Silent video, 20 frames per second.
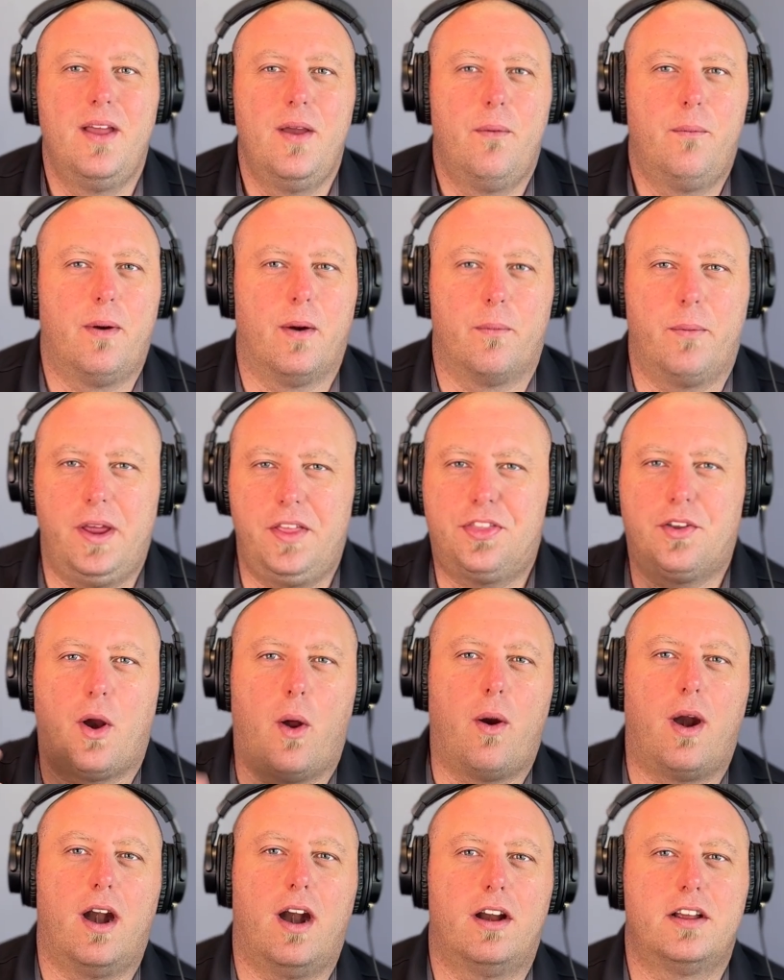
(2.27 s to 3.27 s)
where we throw
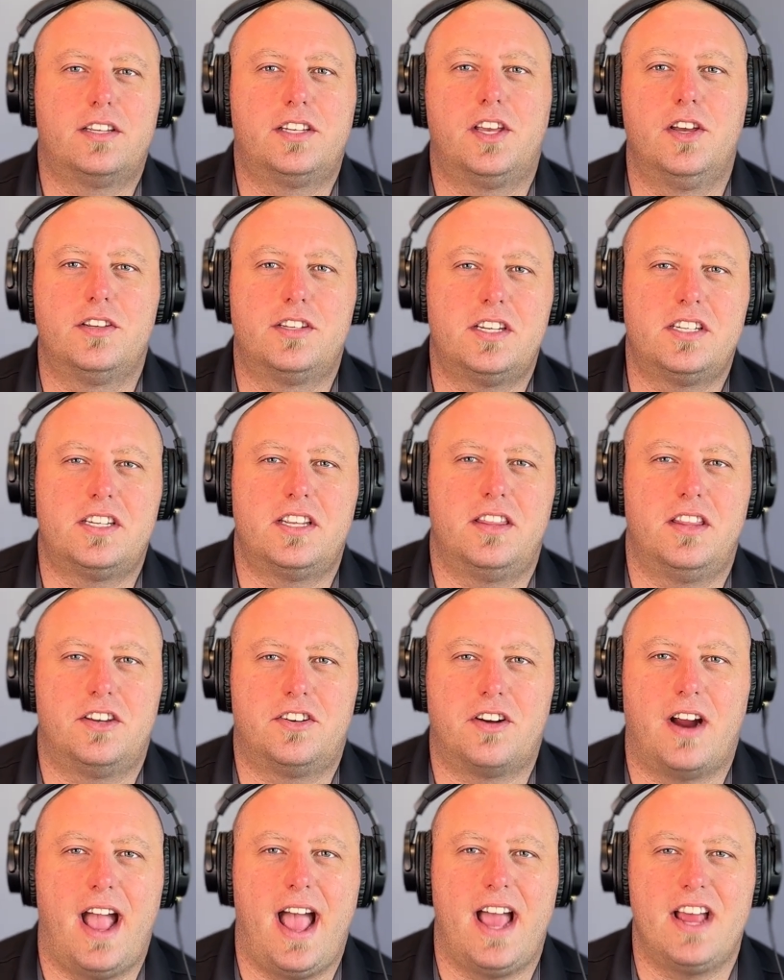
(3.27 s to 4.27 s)
our excuses in the
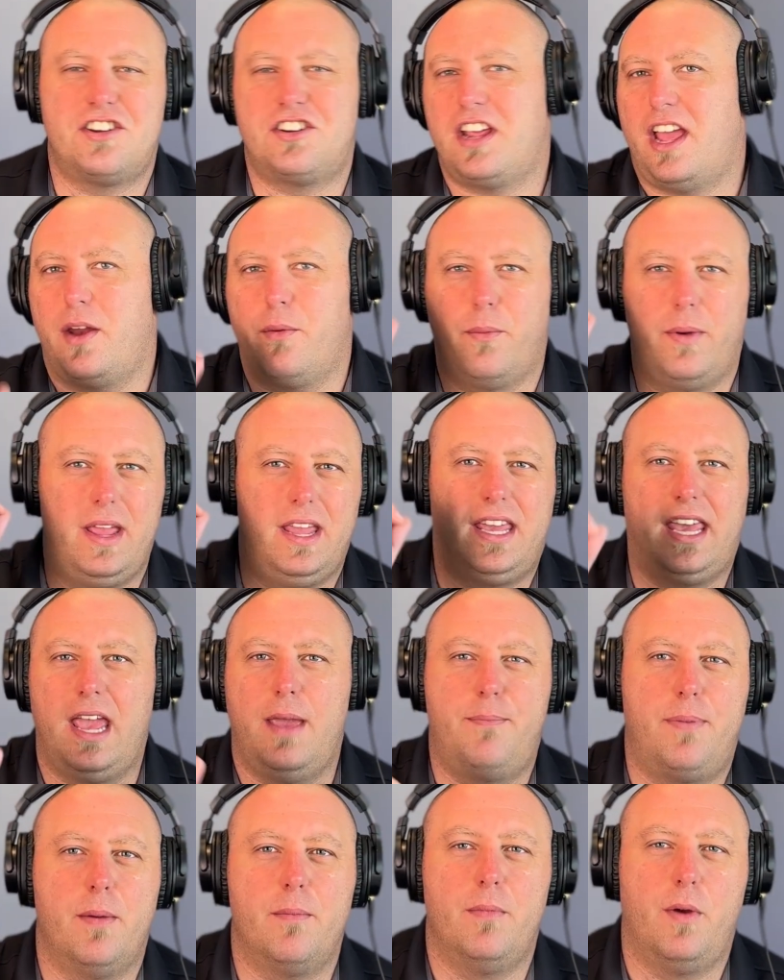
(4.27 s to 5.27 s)
trash and we
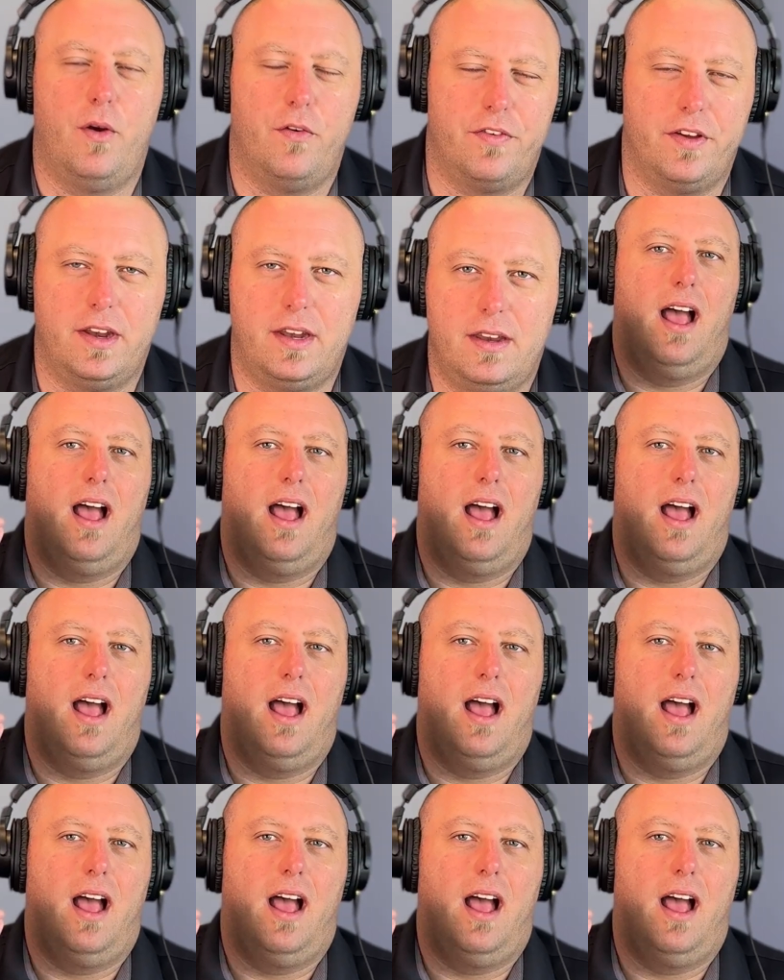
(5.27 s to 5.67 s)
keep it moving.